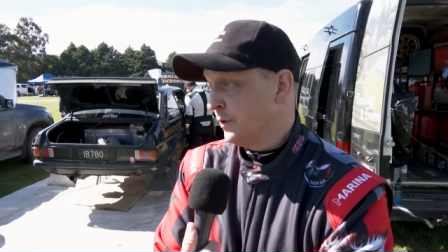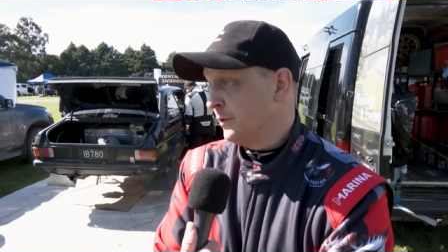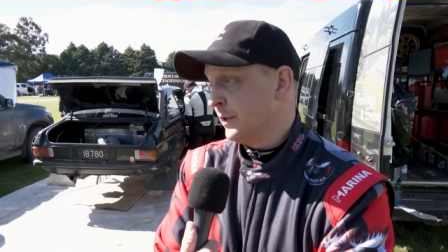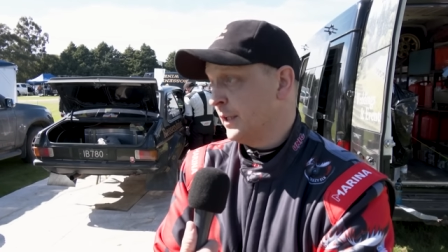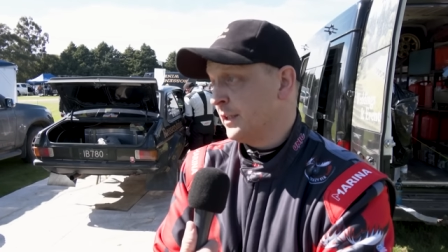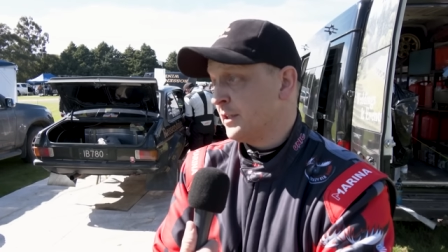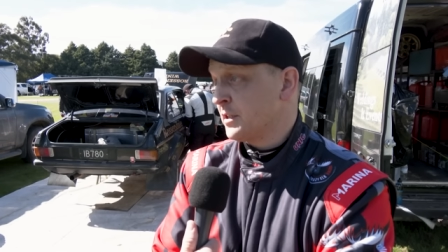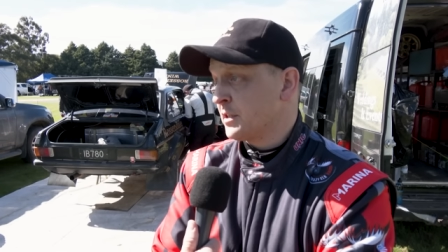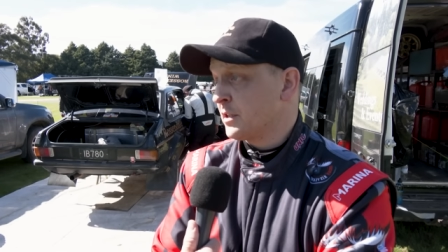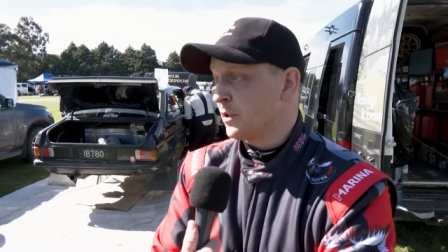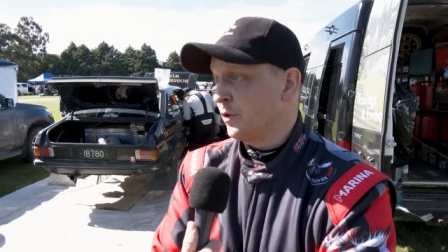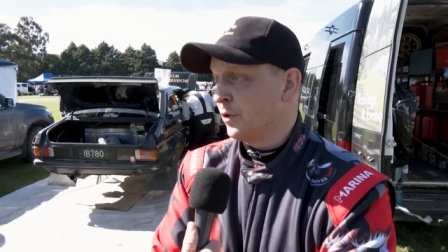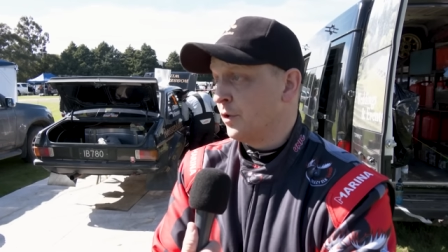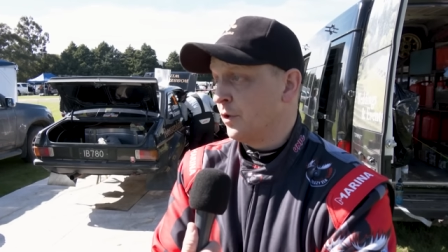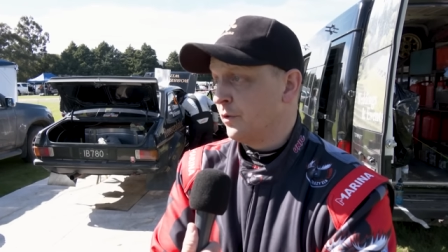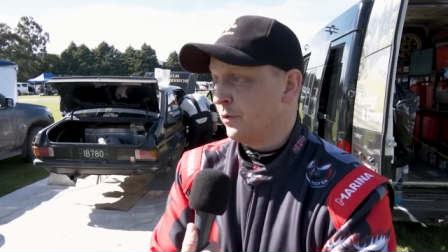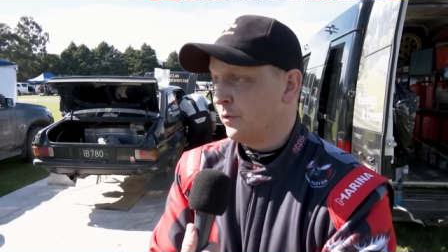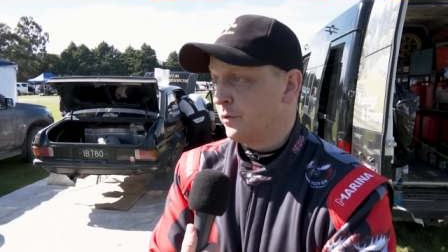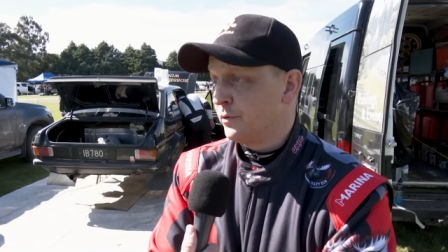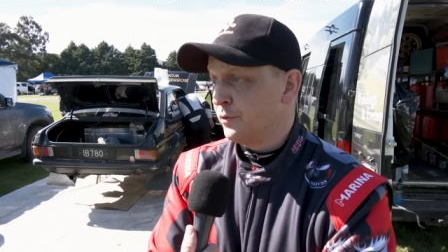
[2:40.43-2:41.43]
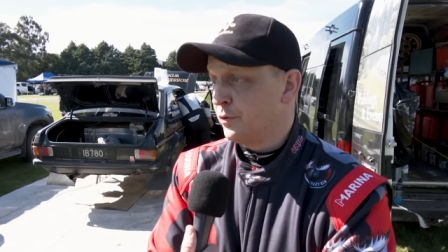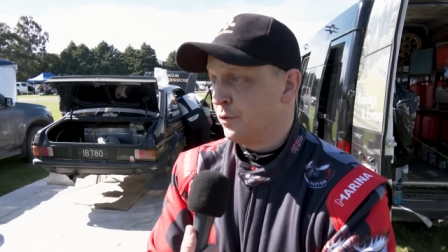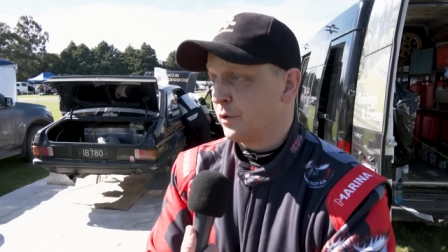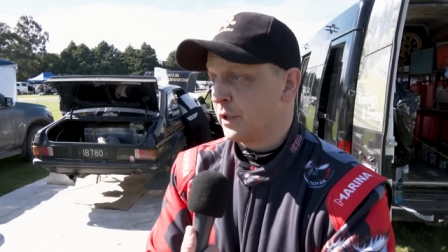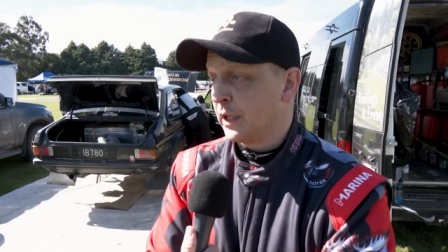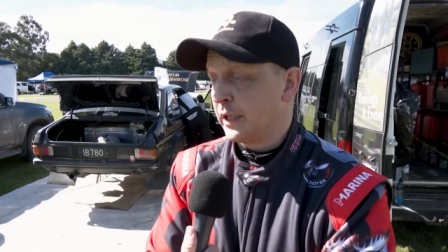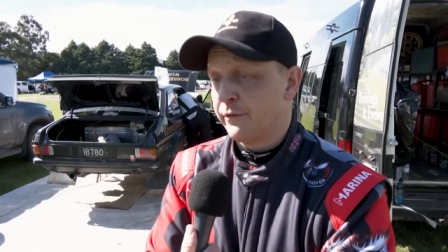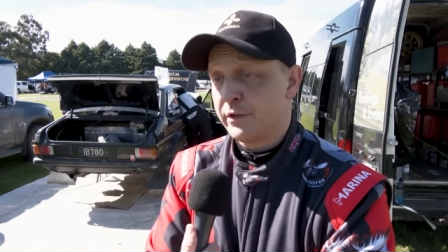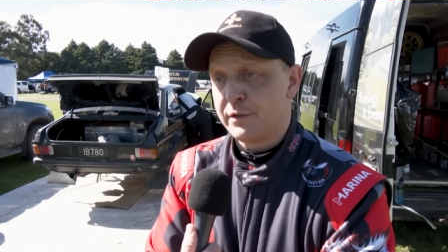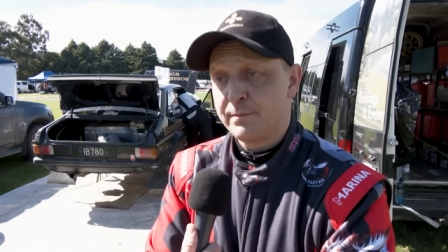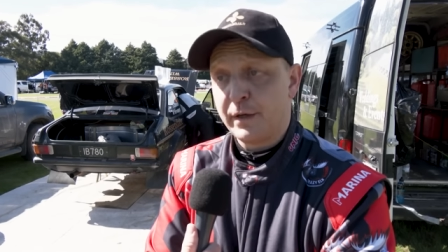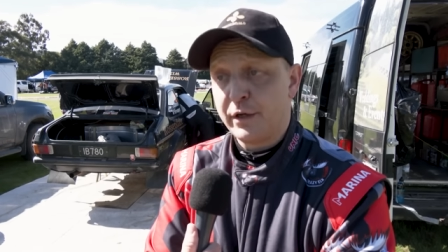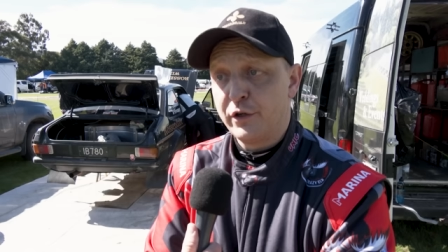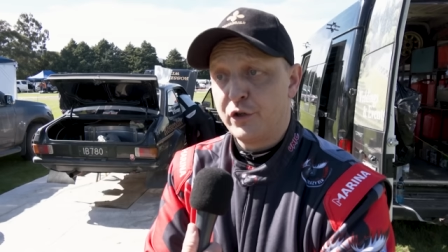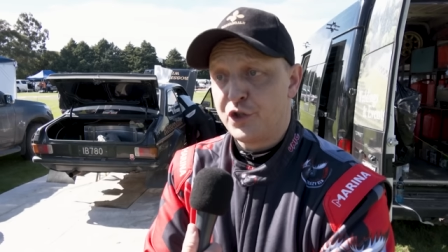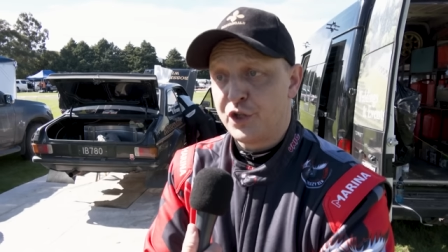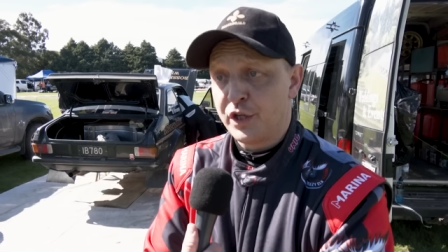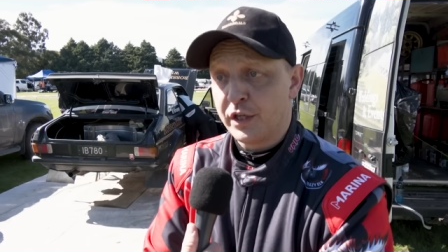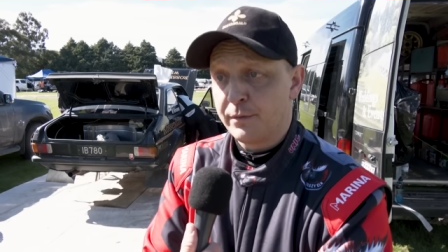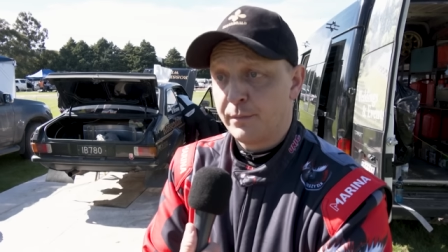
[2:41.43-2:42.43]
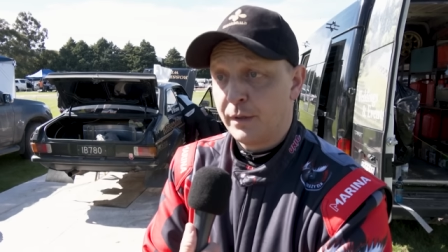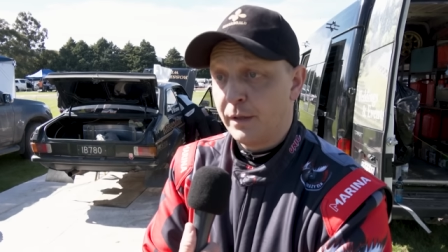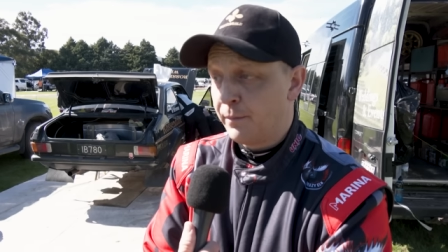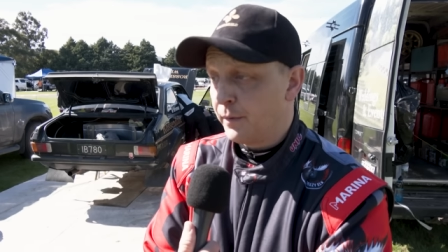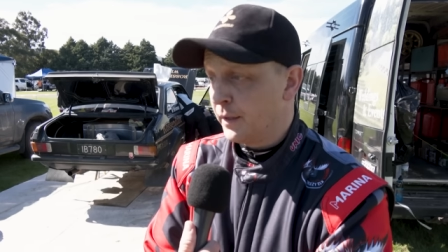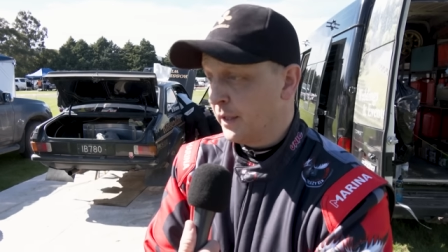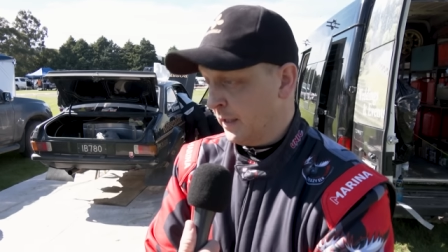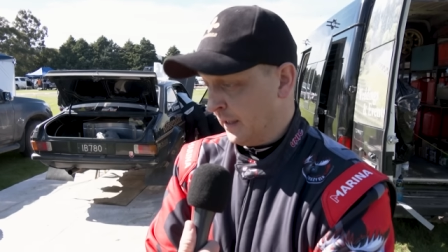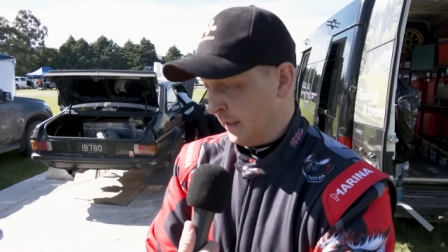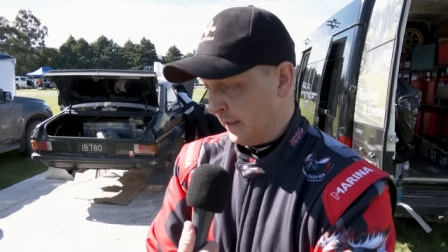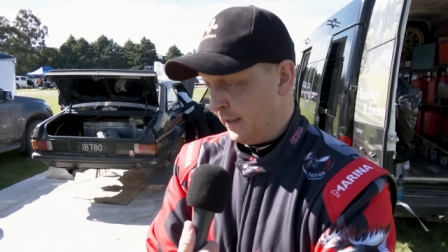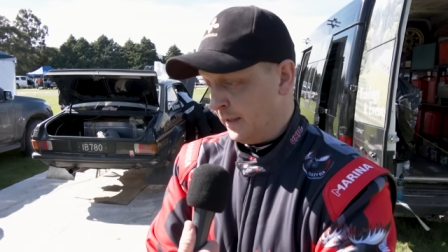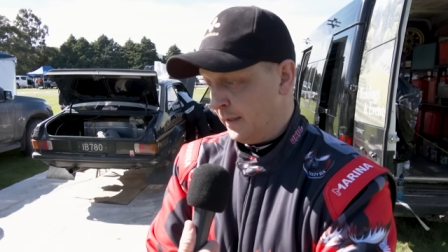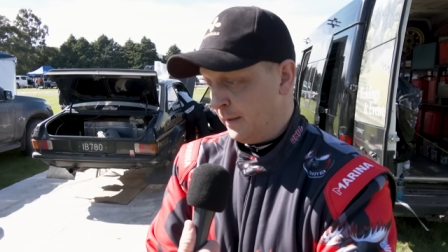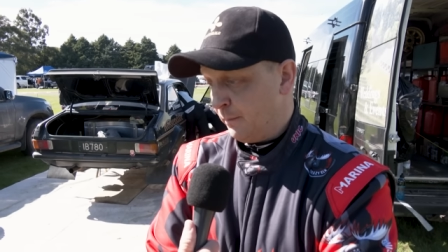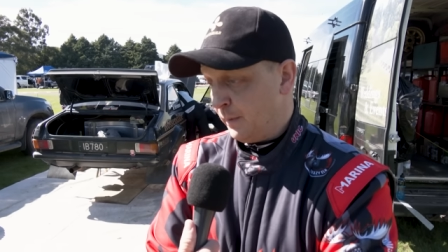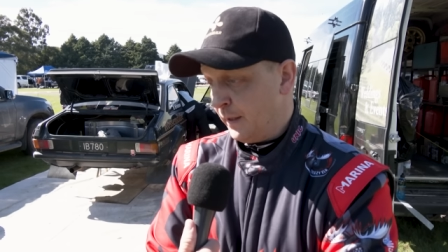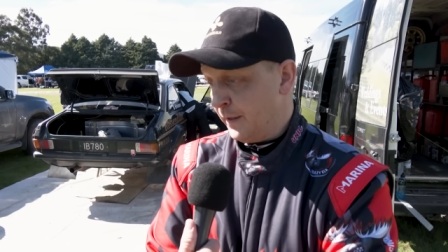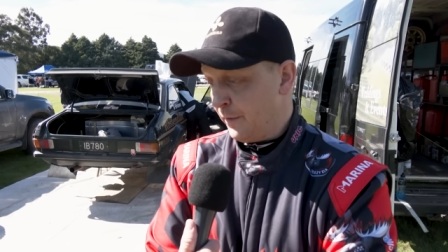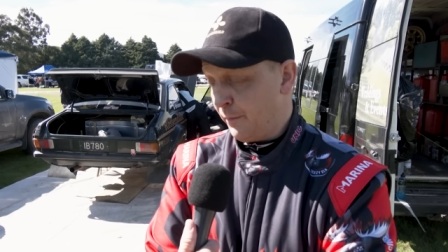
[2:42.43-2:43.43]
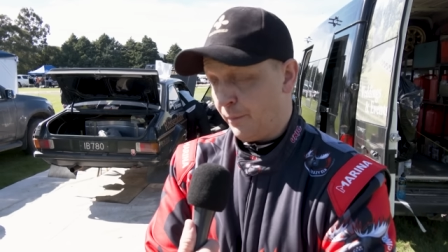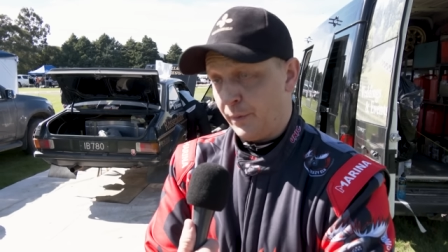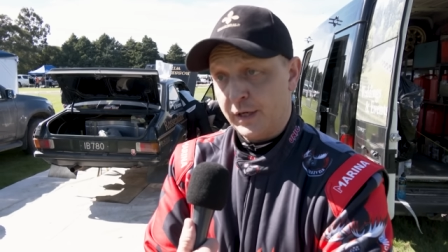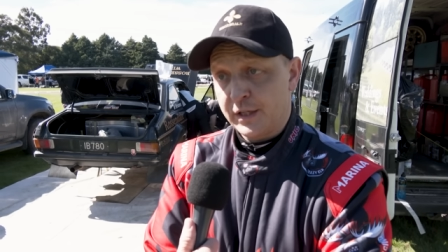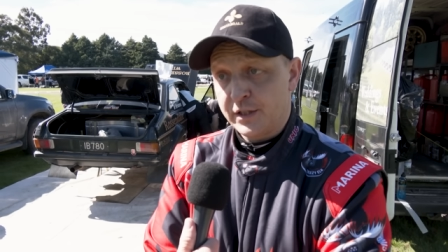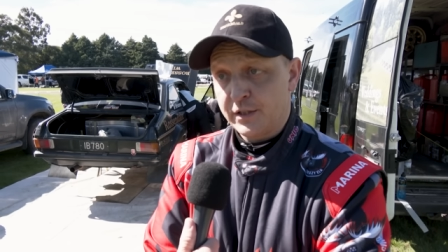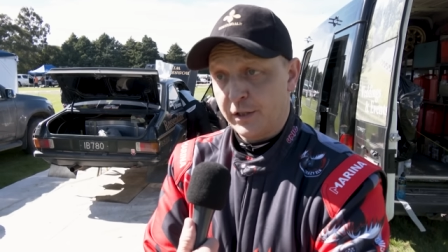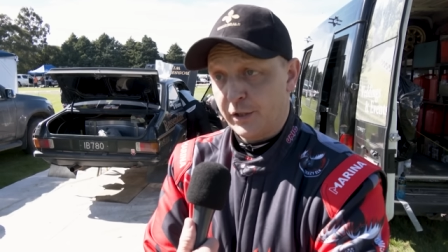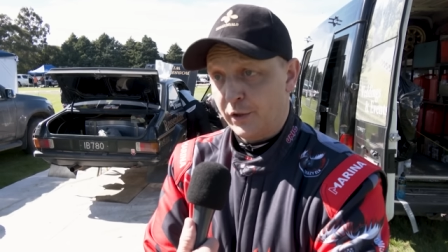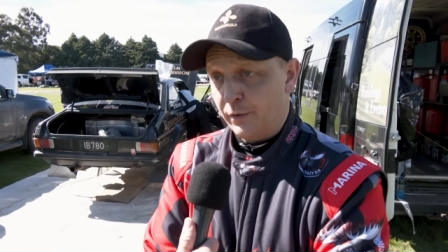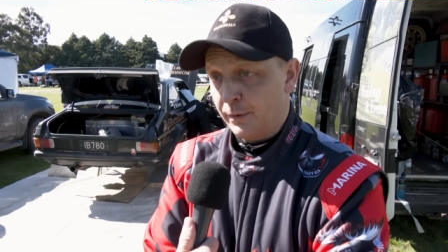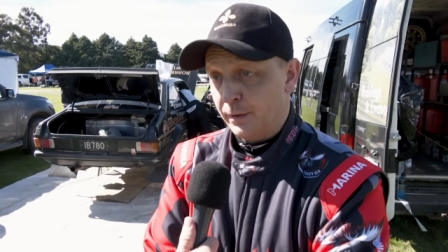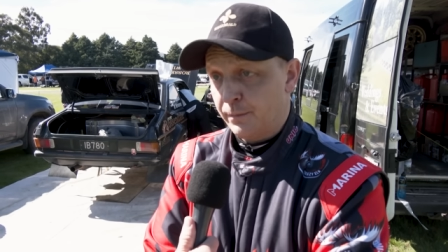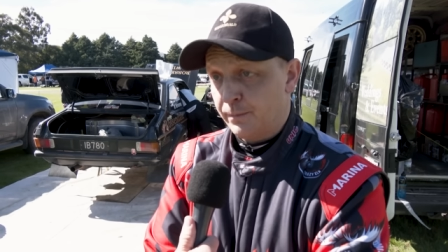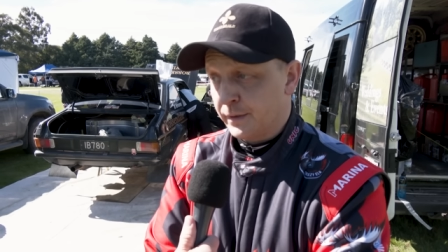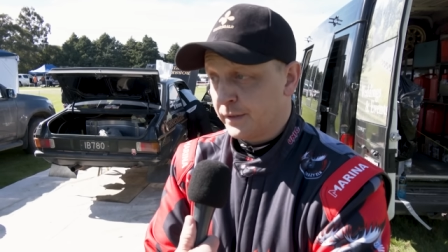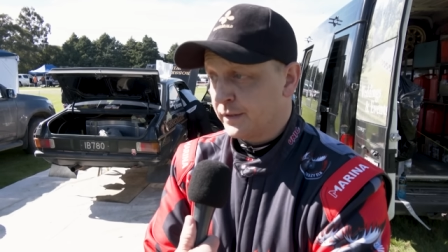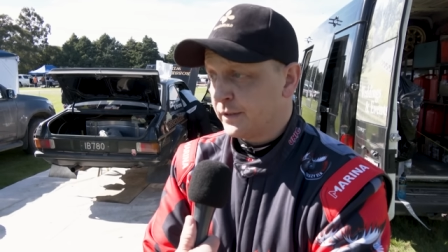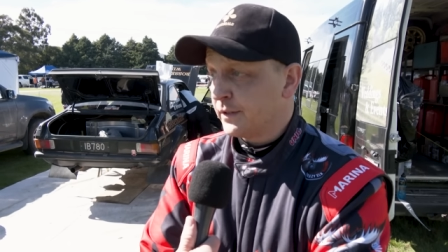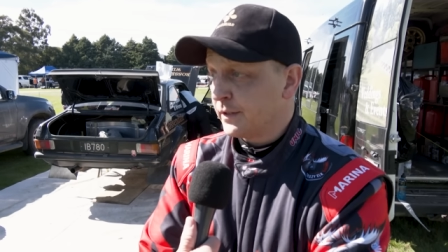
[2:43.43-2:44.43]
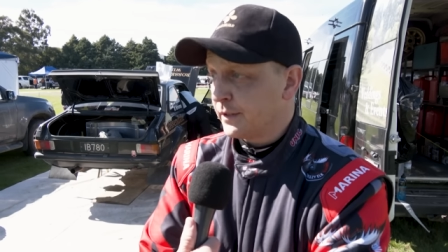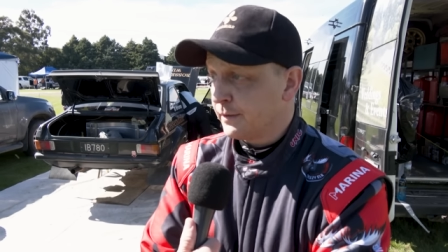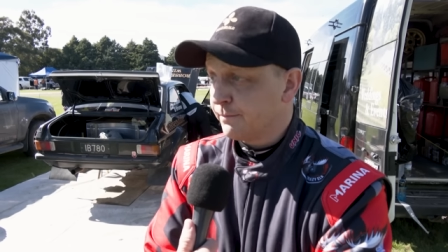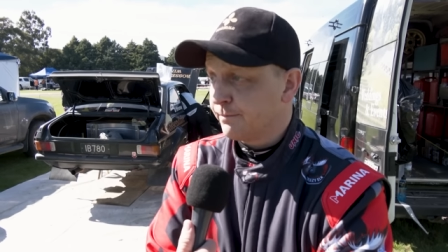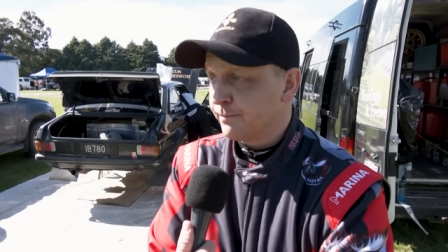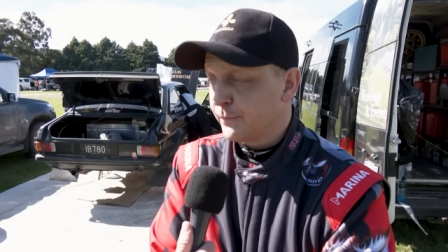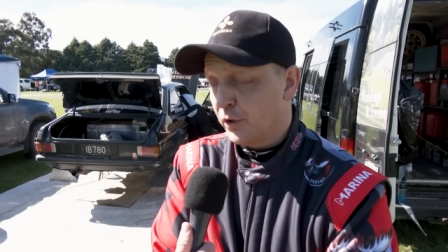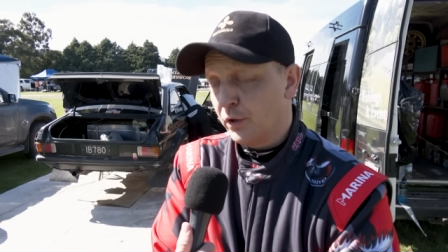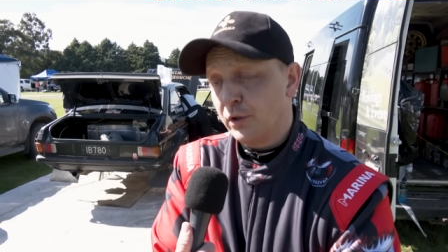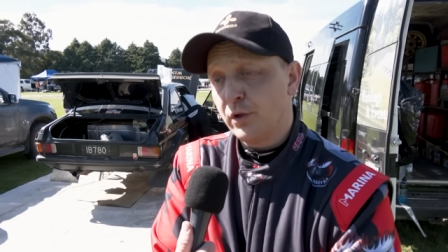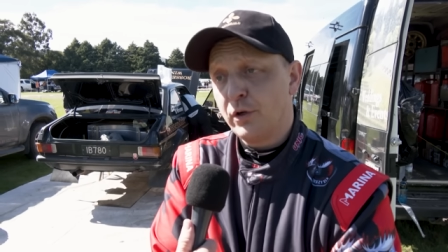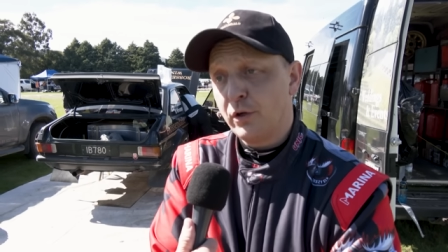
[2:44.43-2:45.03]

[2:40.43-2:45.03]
They're just gonna do kind of a spanner check, maybe bleed the brakes a little bit, but uh, all,